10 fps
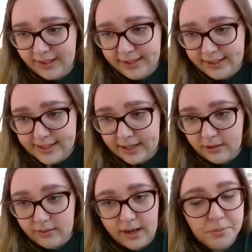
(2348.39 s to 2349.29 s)
Like I
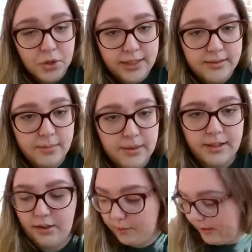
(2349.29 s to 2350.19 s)
said, I'm trying
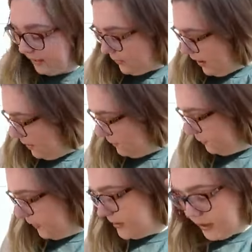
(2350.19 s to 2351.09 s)
something new with you all.